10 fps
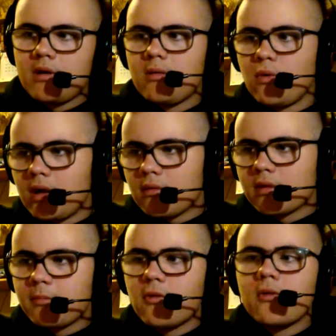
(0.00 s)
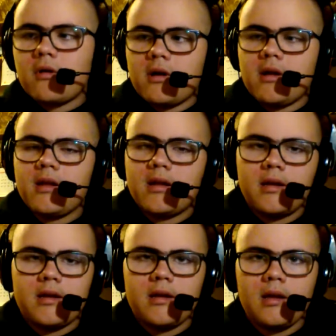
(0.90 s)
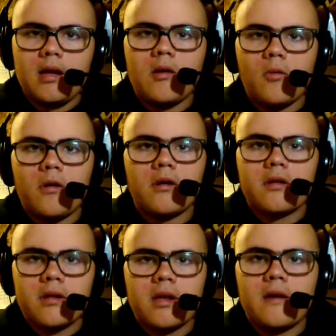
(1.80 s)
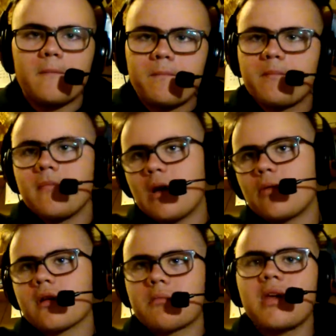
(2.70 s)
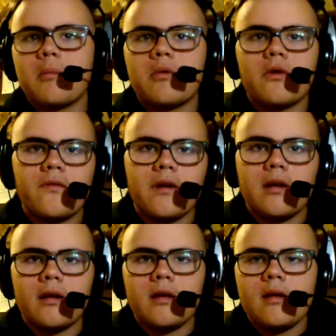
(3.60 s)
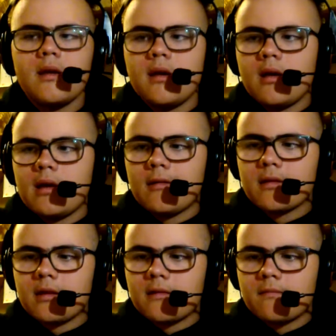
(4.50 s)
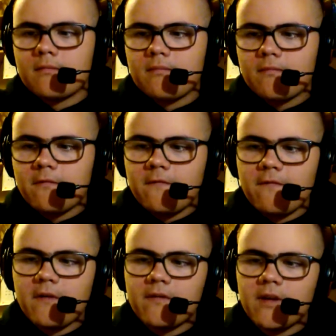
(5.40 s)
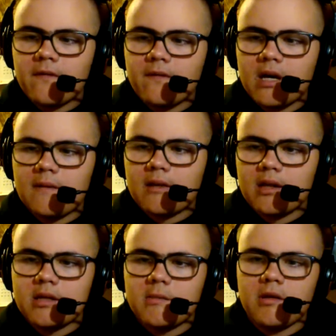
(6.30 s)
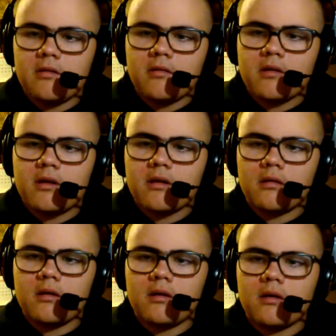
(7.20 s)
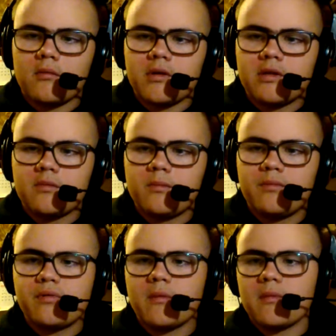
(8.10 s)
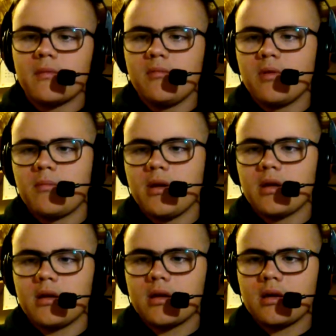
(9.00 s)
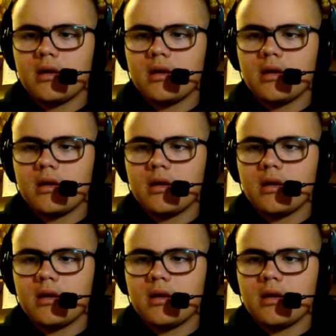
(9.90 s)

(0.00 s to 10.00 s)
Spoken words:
when I was born, I was paper thin. I was like 55 centimeters long, which probably would be like